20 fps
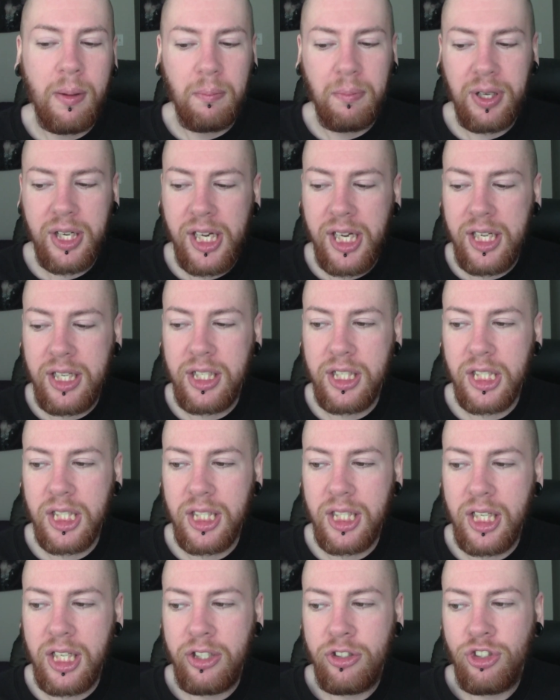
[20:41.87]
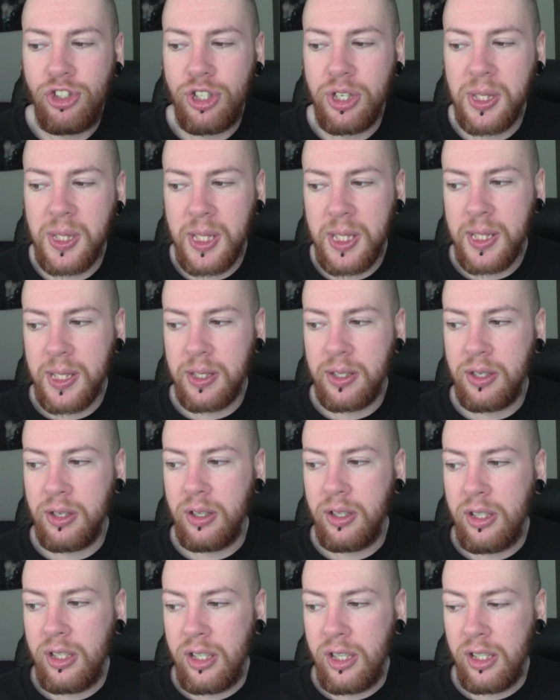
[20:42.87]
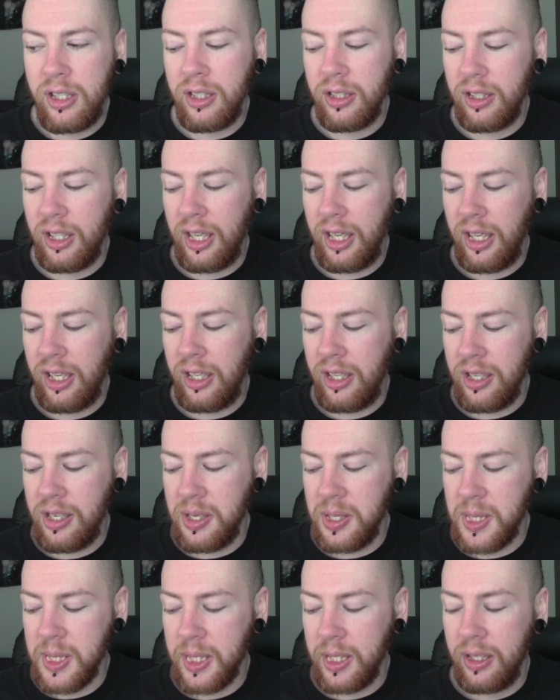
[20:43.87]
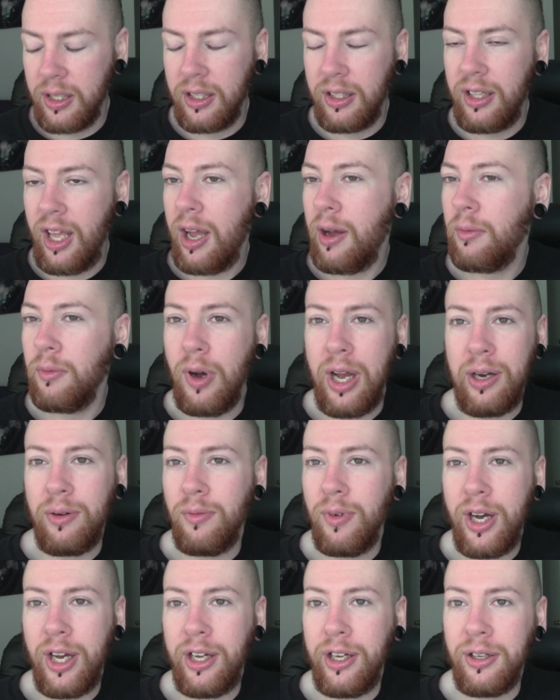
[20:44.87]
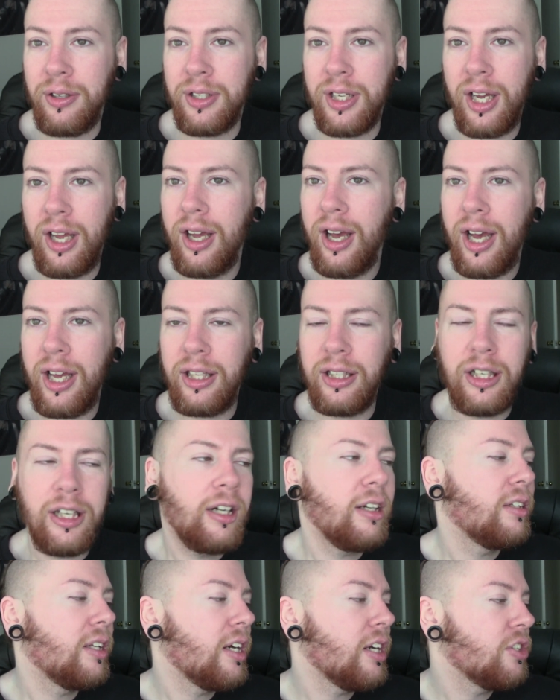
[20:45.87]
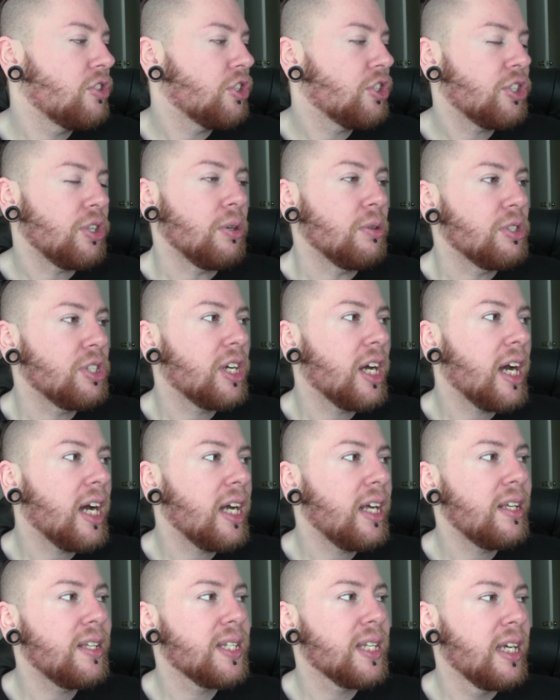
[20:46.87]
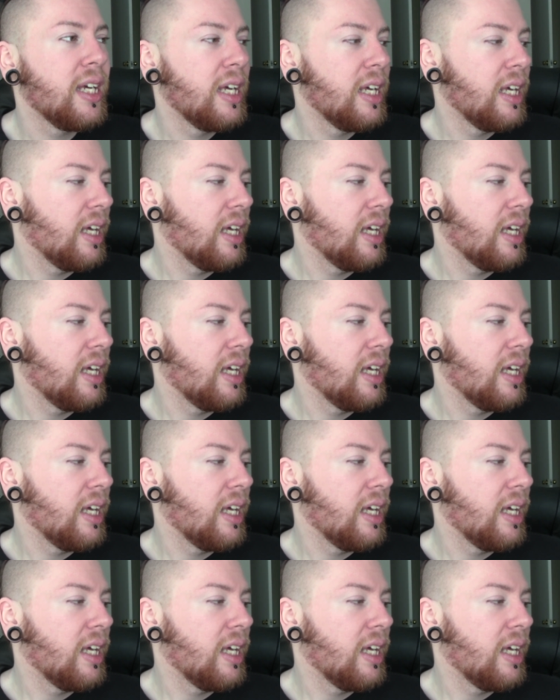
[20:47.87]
But it's just as good as that Wet n Wild highlighter that I just showed you guys.